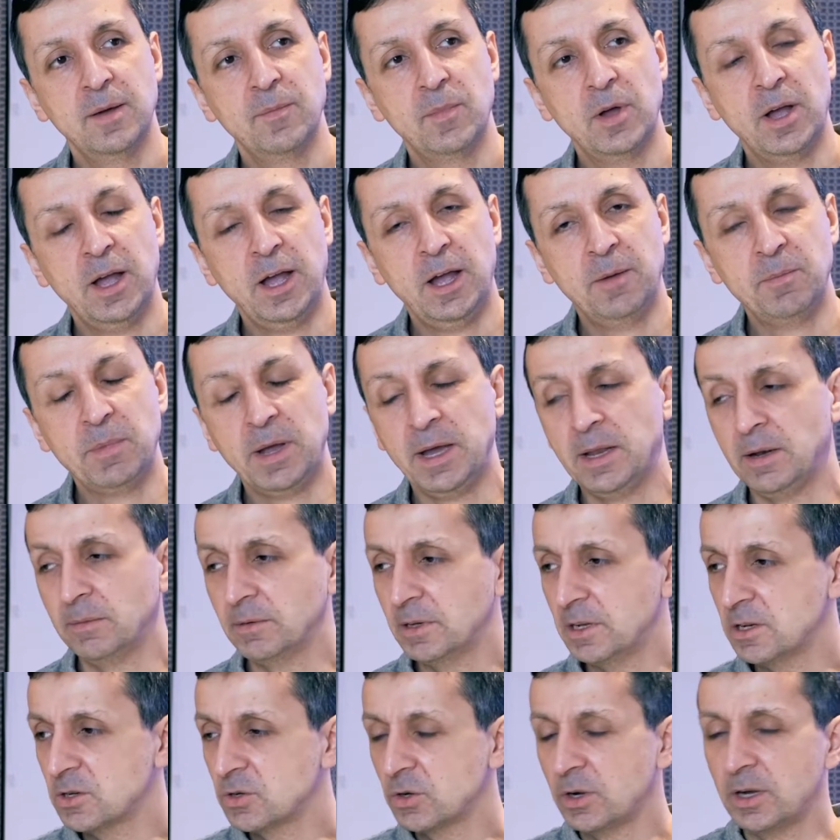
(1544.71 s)
and I'm
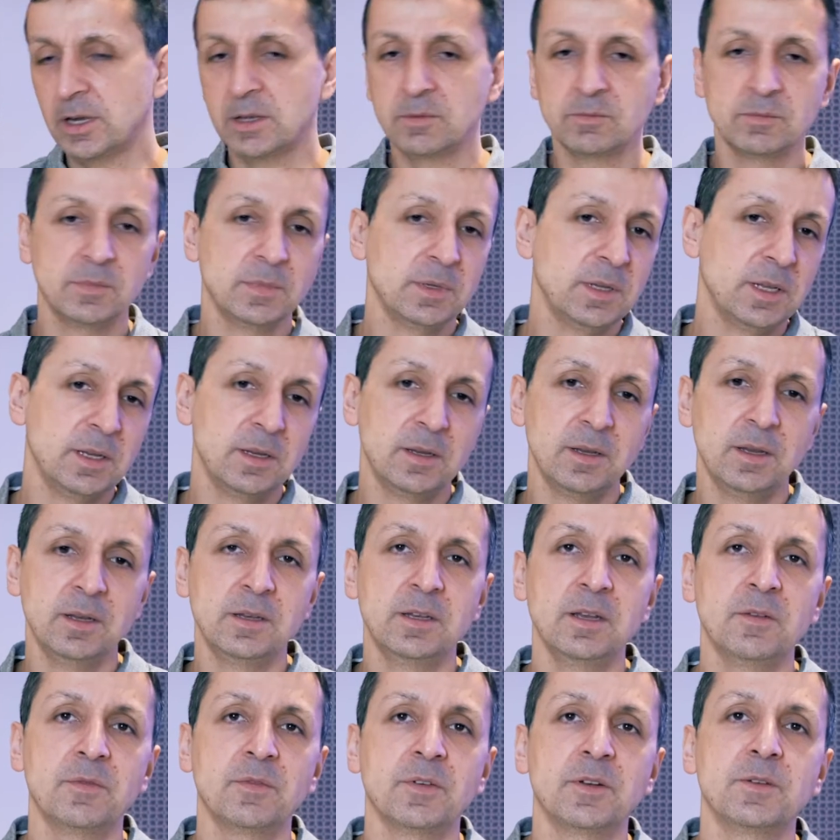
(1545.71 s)
going to try them in
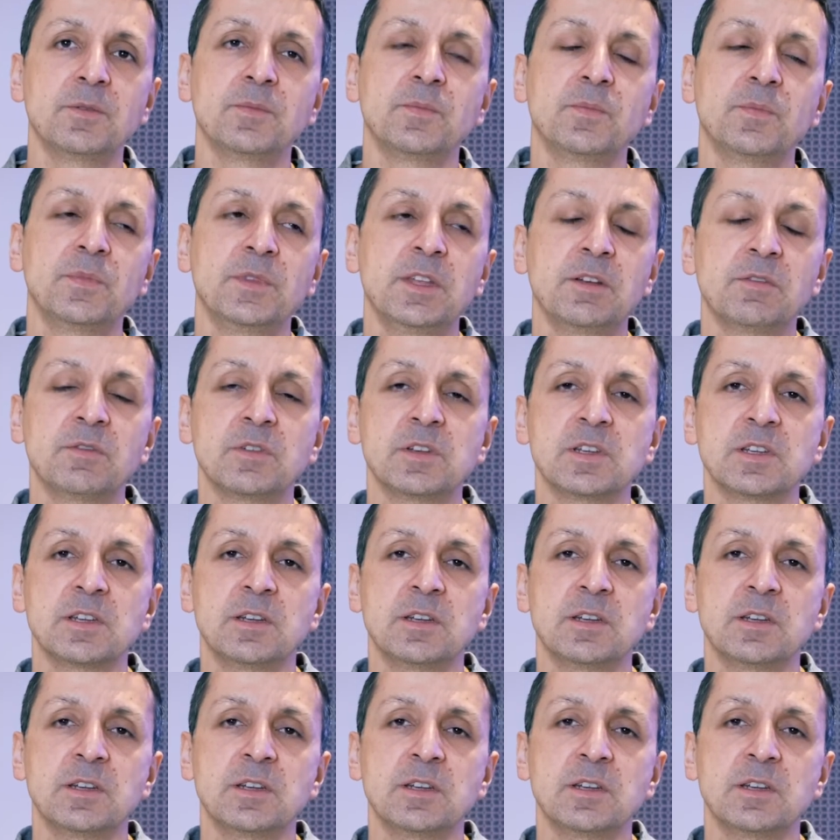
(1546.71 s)
different